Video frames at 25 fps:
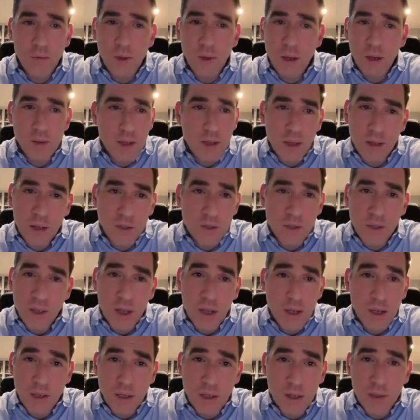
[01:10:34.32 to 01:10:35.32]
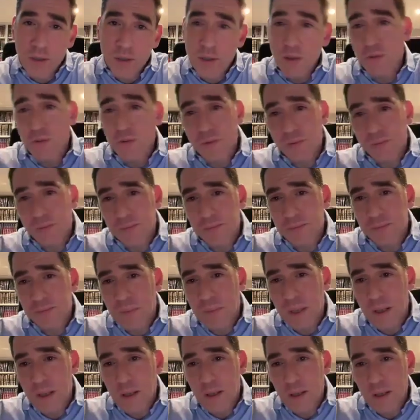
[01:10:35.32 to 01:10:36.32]
We are not educating our children.
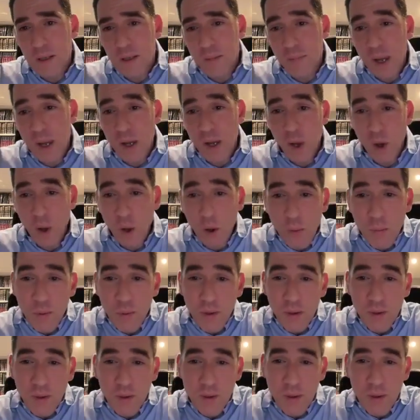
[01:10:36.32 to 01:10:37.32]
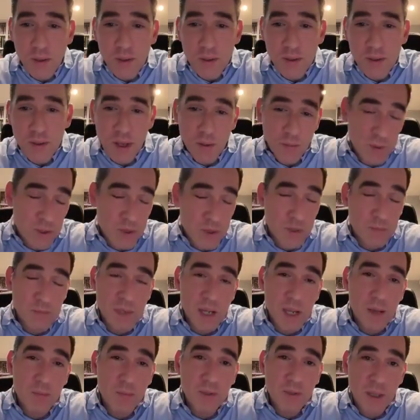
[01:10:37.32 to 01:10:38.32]
My hope is that we
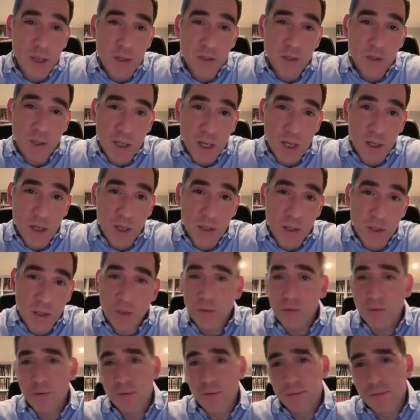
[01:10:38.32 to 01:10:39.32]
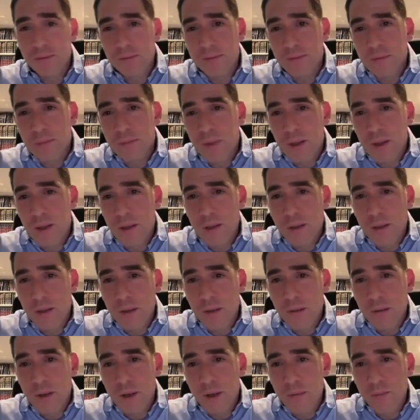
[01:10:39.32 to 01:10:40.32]
should be able to educate our children,
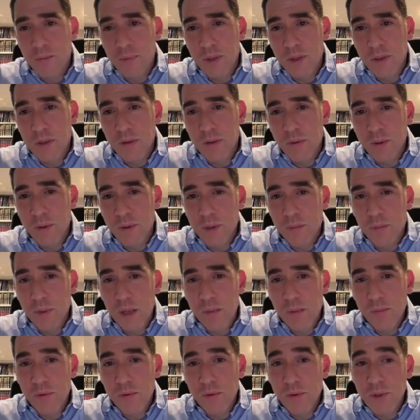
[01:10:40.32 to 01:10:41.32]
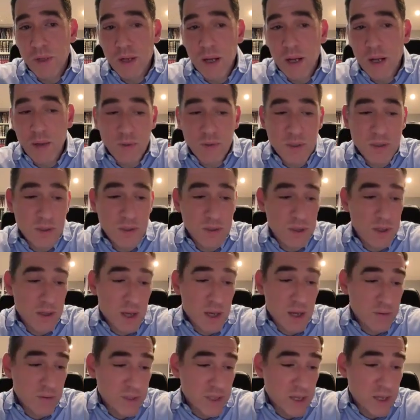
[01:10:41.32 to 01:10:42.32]
right? But in order to be able to do that, I was
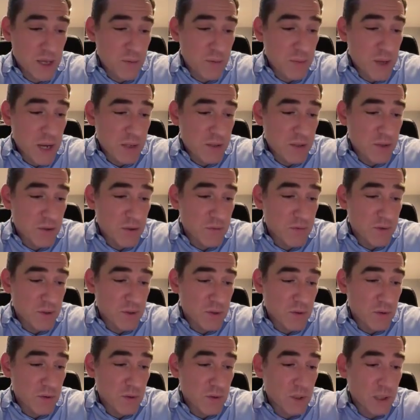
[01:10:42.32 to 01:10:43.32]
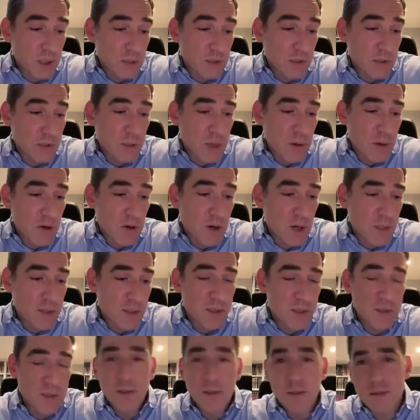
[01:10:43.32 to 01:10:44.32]
a headmaster of a school, and I know how
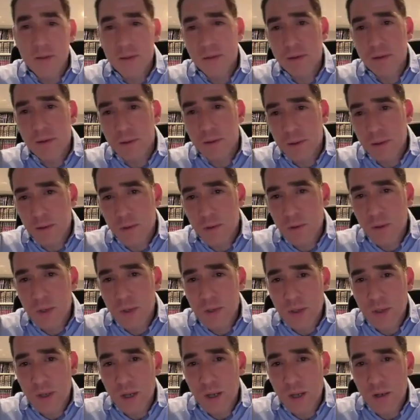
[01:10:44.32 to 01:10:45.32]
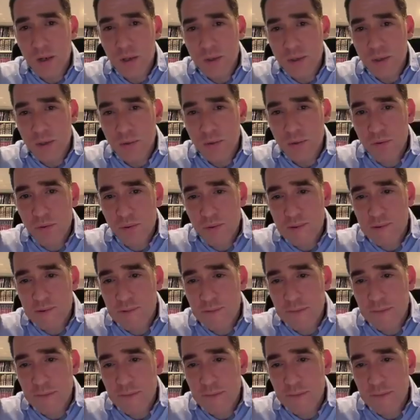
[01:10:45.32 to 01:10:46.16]
hard it is to educate our children.